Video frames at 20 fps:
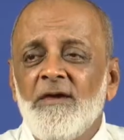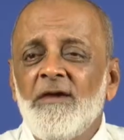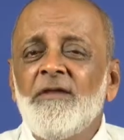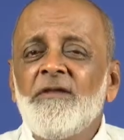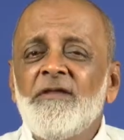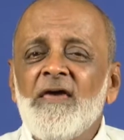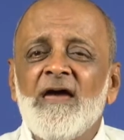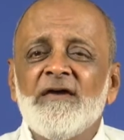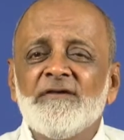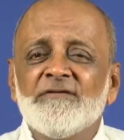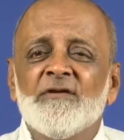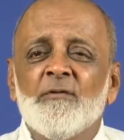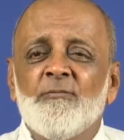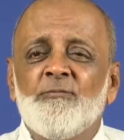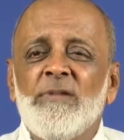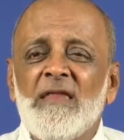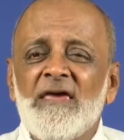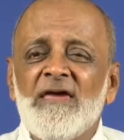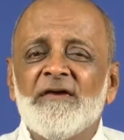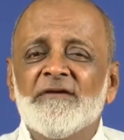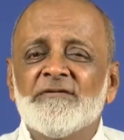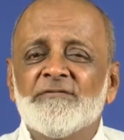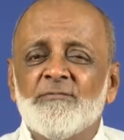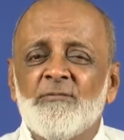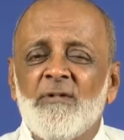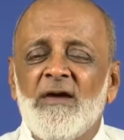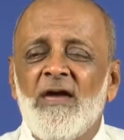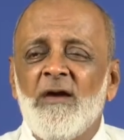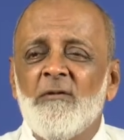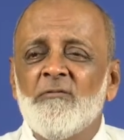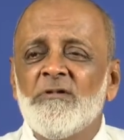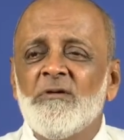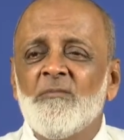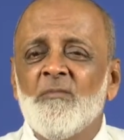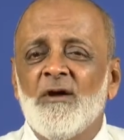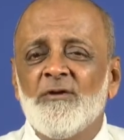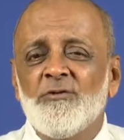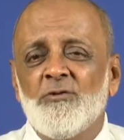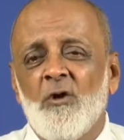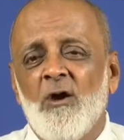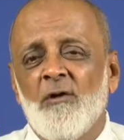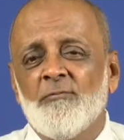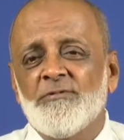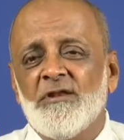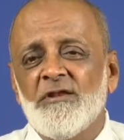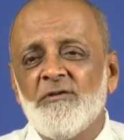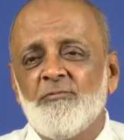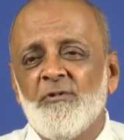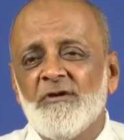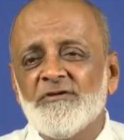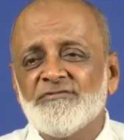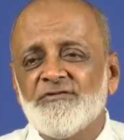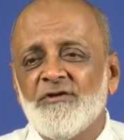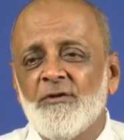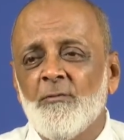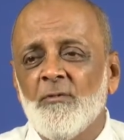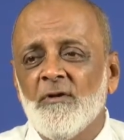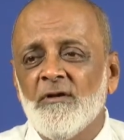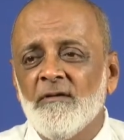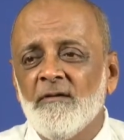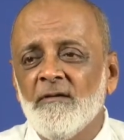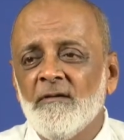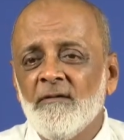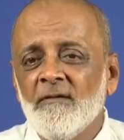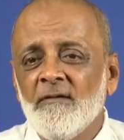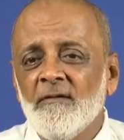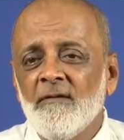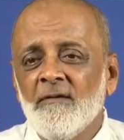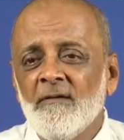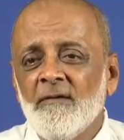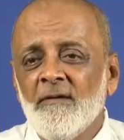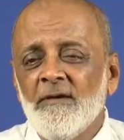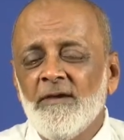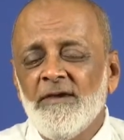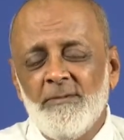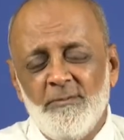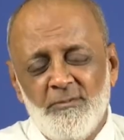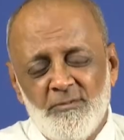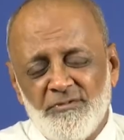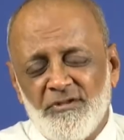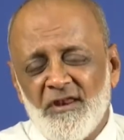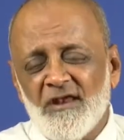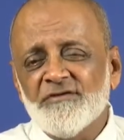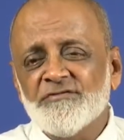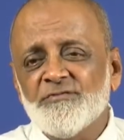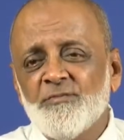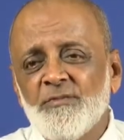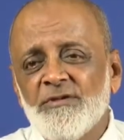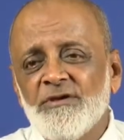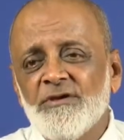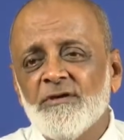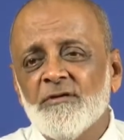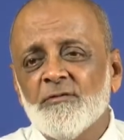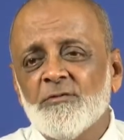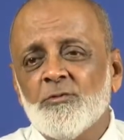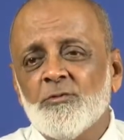India is a place where every month you have 3 festivals. Trust me,